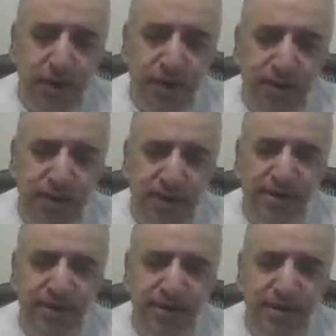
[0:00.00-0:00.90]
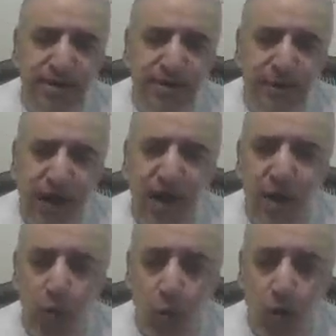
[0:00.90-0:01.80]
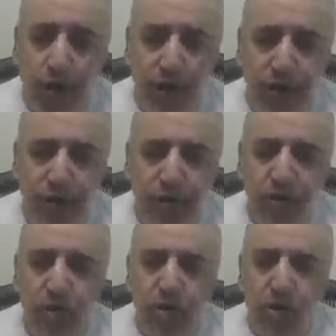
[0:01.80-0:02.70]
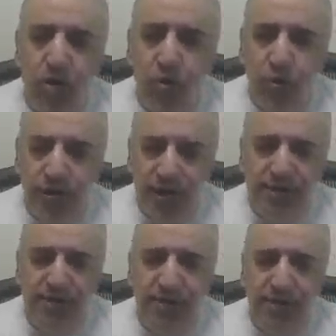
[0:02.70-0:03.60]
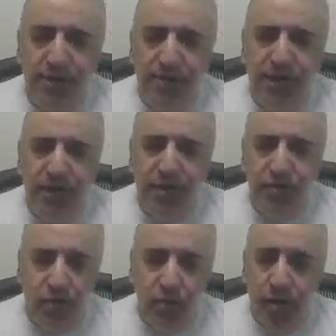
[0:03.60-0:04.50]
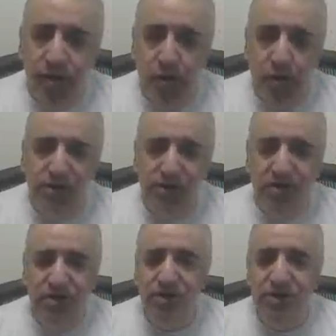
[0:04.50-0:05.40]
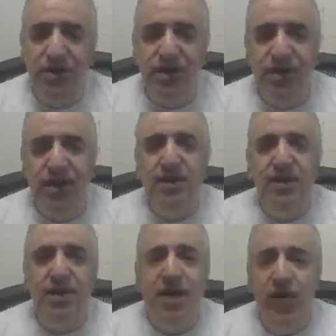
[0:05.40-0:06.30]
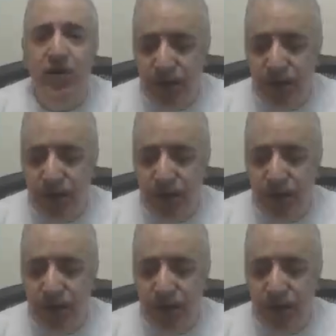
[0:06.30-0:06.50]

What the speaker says: test file 1 to test directory 1, the ones I just created now. And the